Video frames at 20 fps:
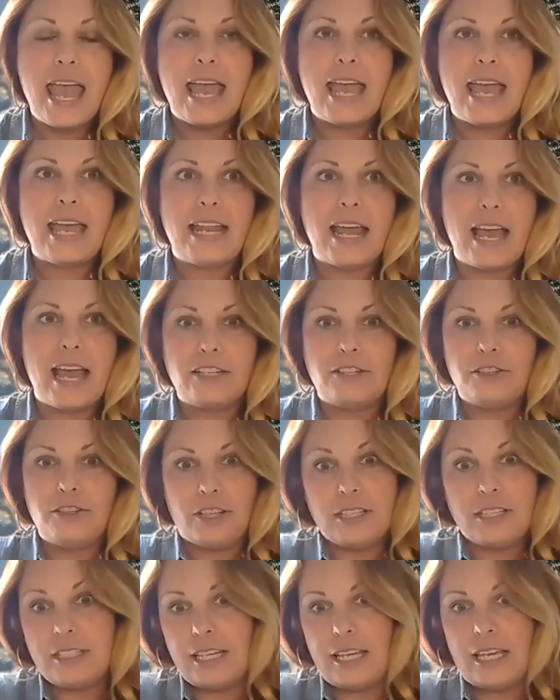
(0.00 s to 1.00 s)
And as you
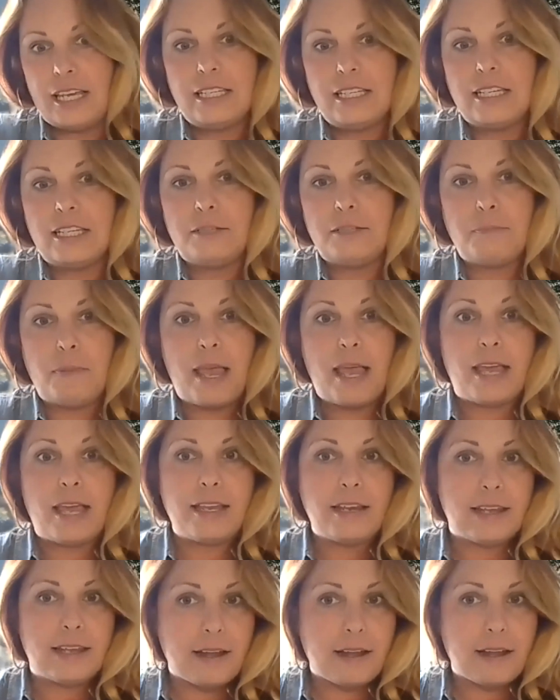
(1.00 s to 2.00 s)
can see, he's in
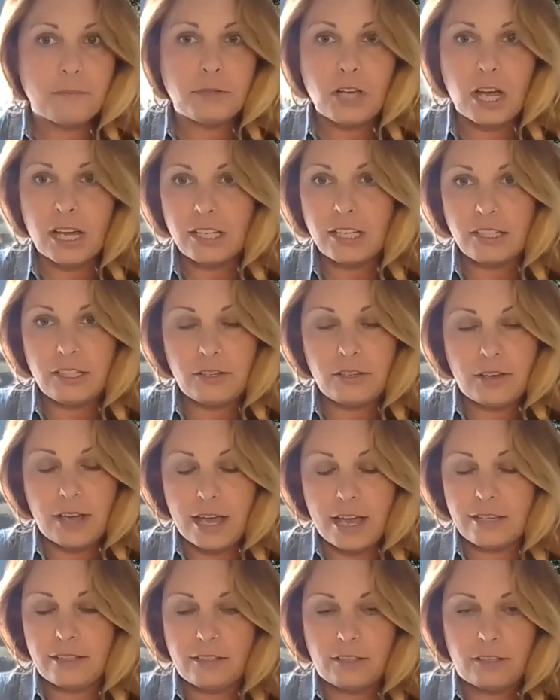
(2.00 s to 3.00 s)
Spain, and I'm talking to you
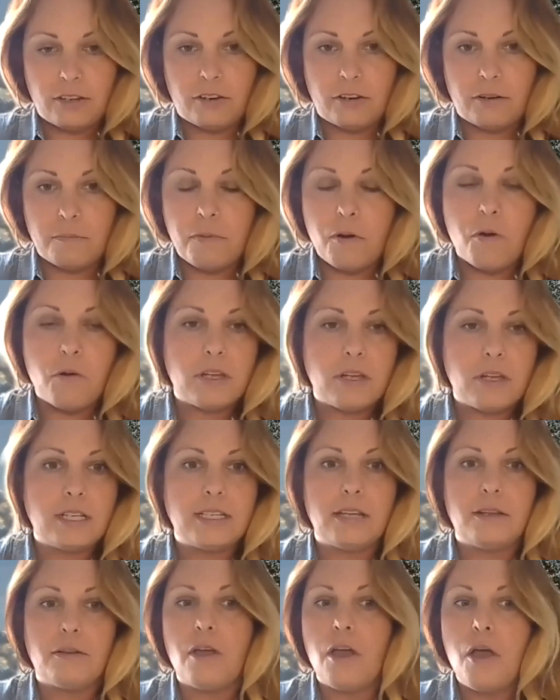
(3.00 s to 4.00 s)
guys, and you're in Poland,
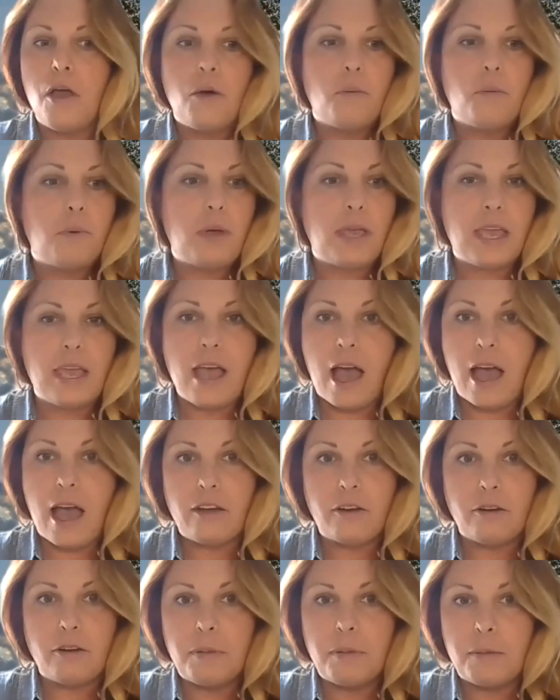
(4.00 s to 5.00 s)
and we
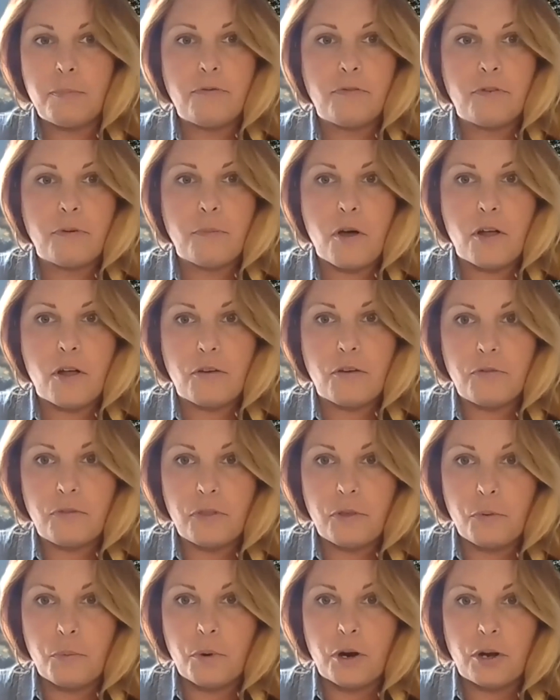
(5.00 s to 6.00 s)
hire people from all over
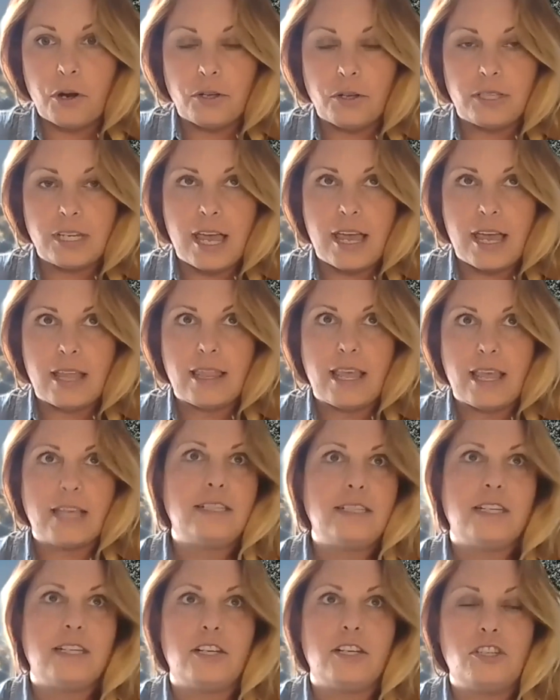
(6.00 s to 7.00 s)
the world. And
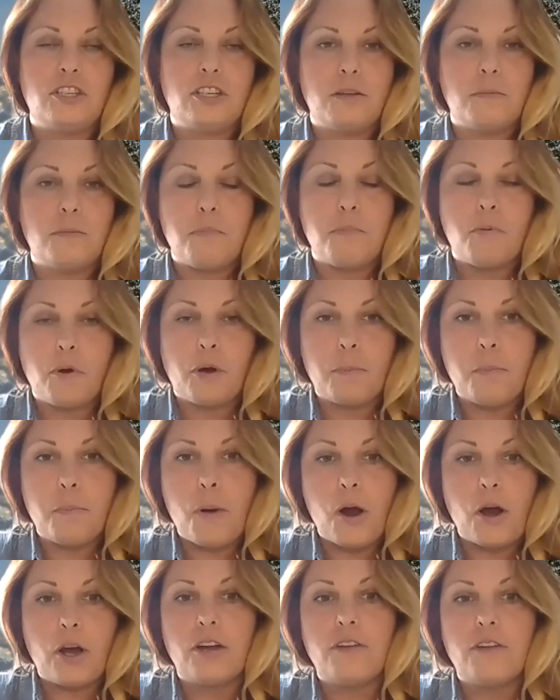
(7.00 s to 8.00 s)
that's such an important
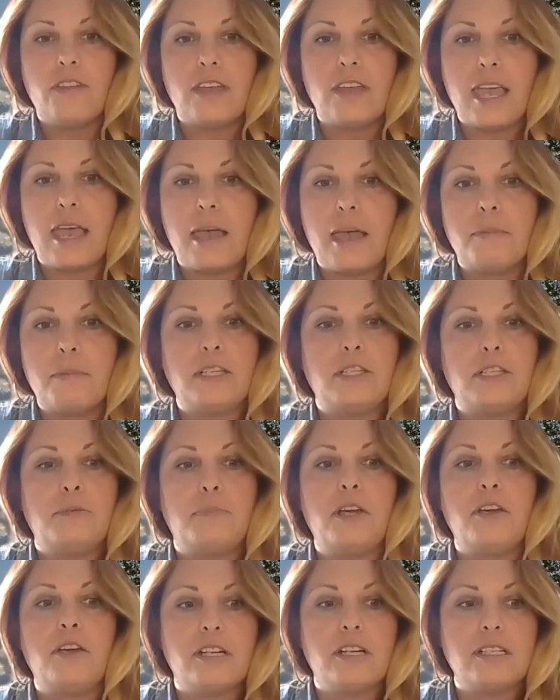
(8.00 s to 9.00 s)
part of the camp
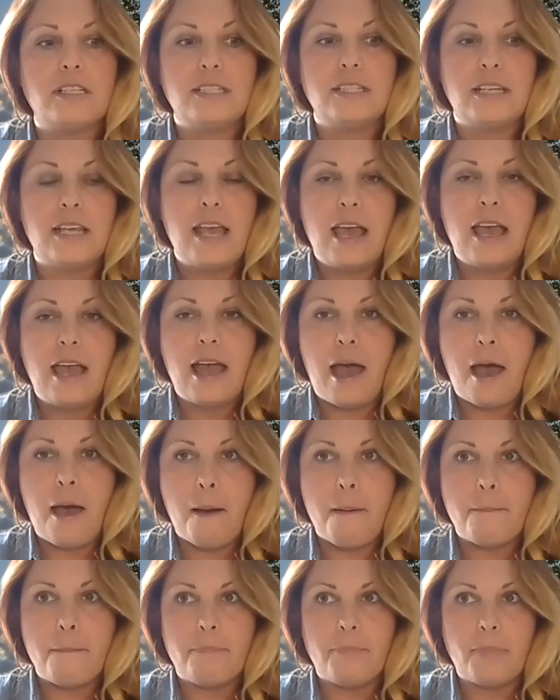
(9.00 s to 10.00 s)
experience.
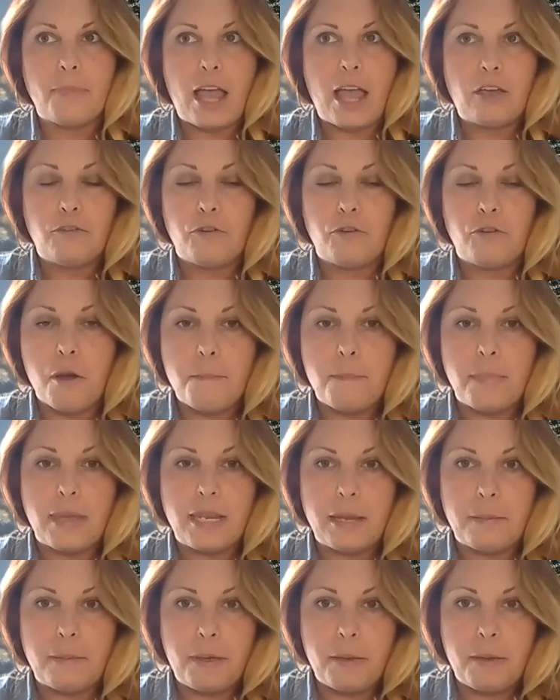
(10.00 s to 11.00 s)
I grew up
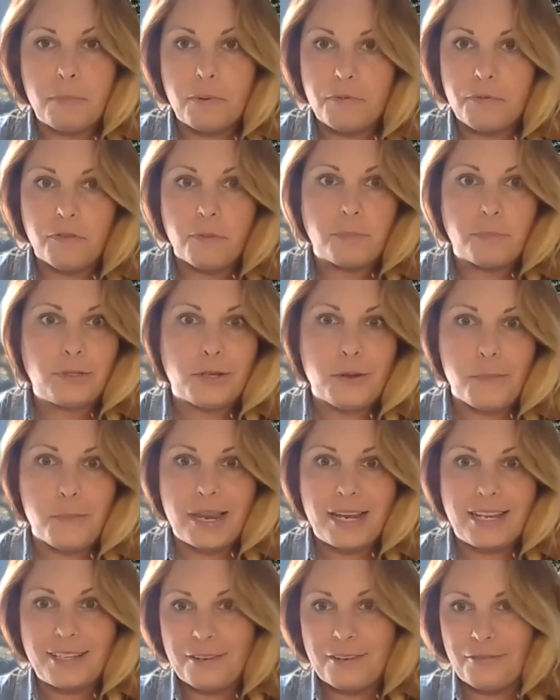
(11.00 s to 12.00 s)
meeting people from so
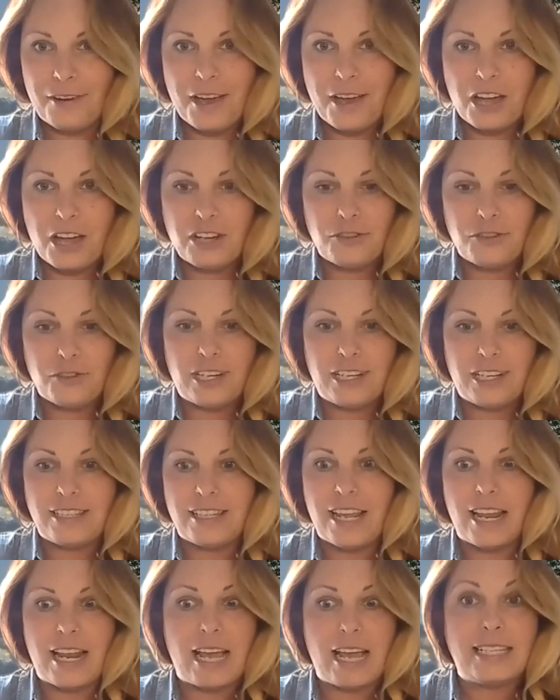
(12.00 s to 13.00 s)
many different countries,
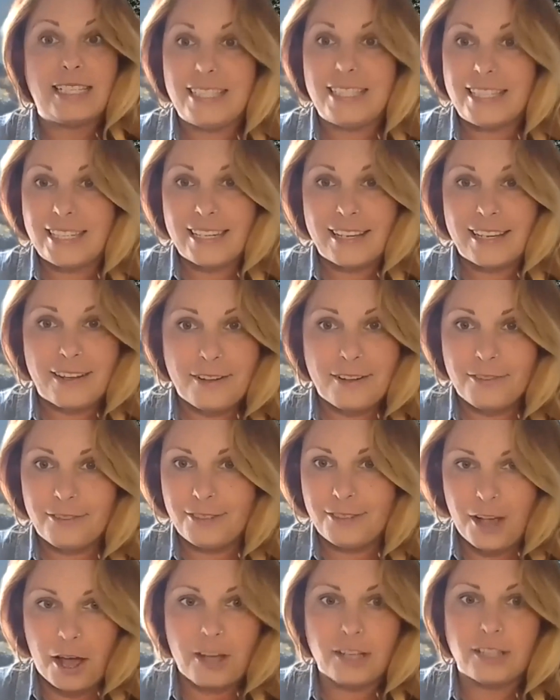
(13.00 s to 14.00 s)
and I still
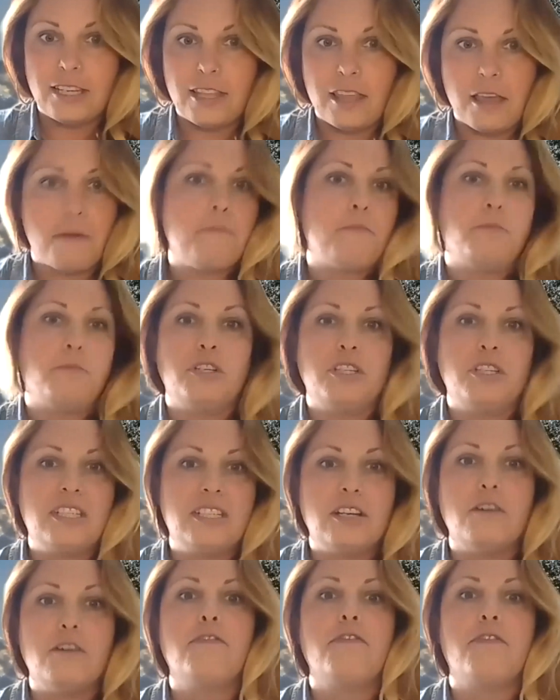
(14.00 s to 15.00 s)
talk to them. We're
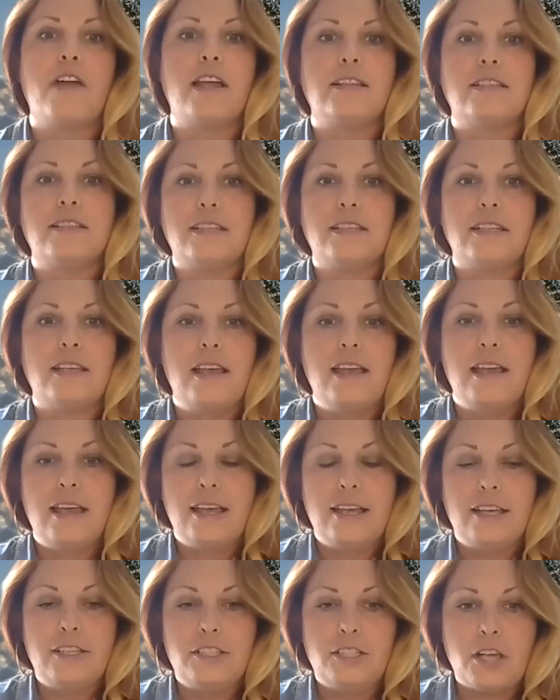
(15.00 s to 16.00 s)
still friends.
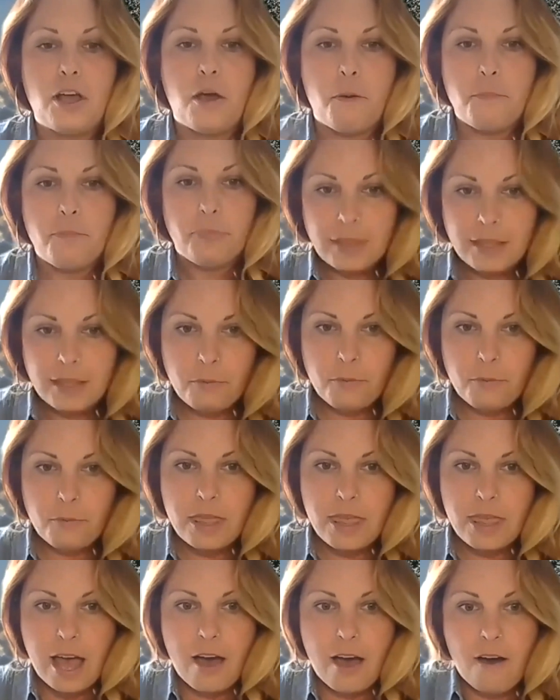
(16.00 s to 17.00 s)
So
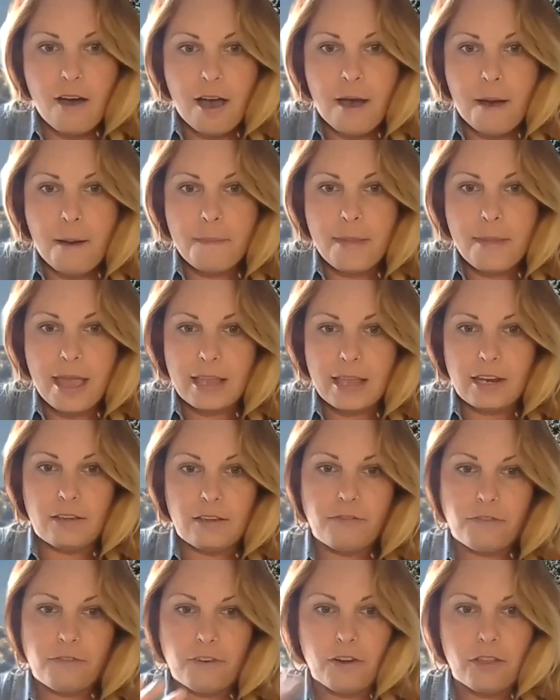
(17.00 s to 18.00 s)
without
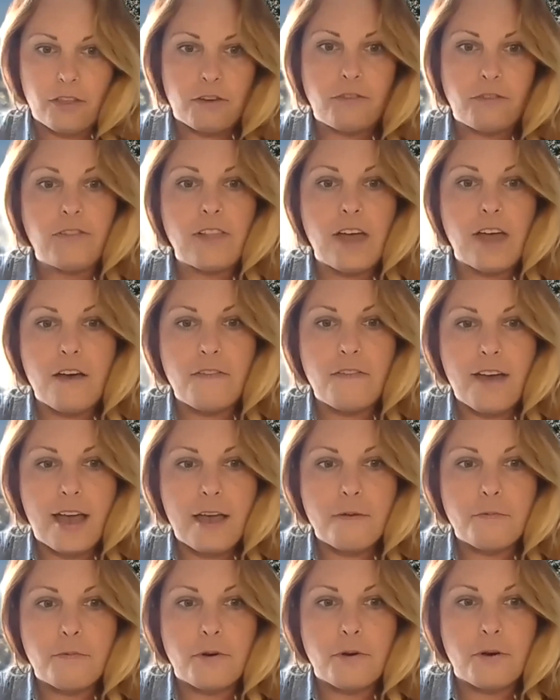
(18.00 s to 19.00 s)
any further fluff,
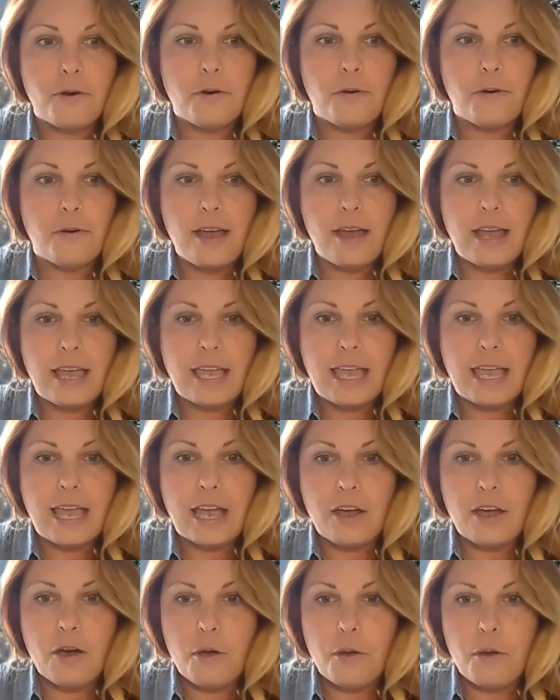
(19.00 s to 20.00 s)
I will
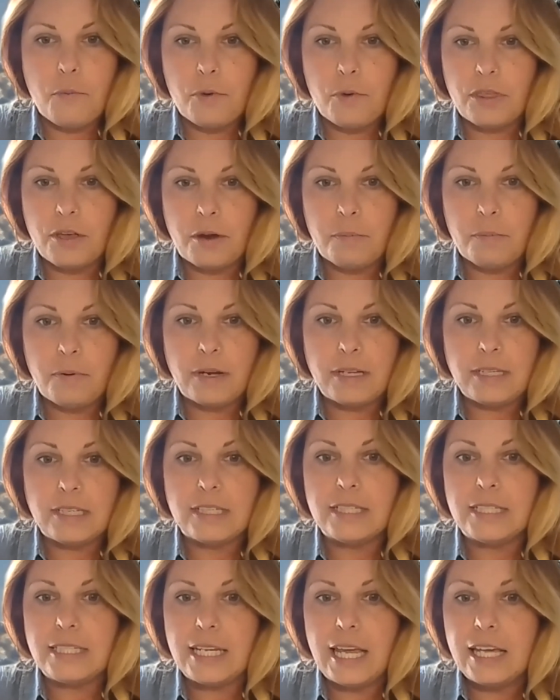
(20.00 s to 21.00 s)
get going with our
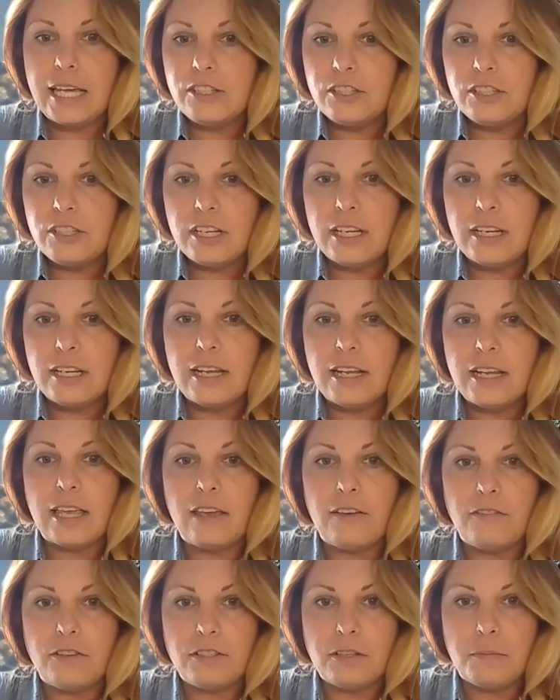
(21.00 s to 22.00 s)
presentation and
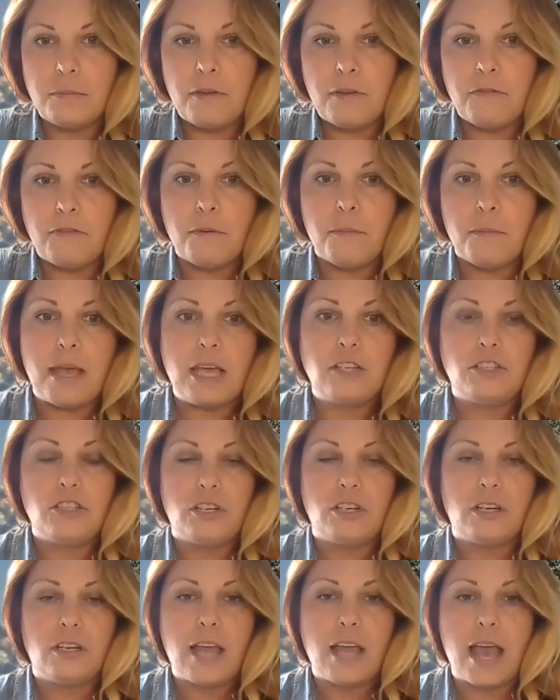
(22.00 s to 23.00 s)
give you some
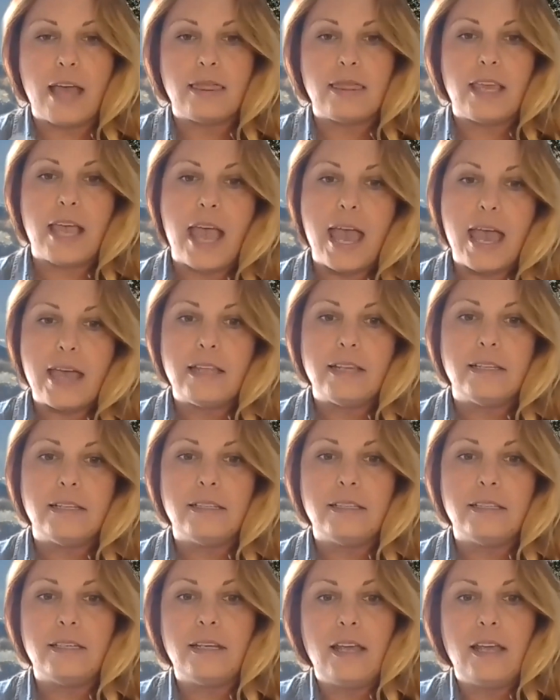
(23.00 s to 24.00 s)
information at the end.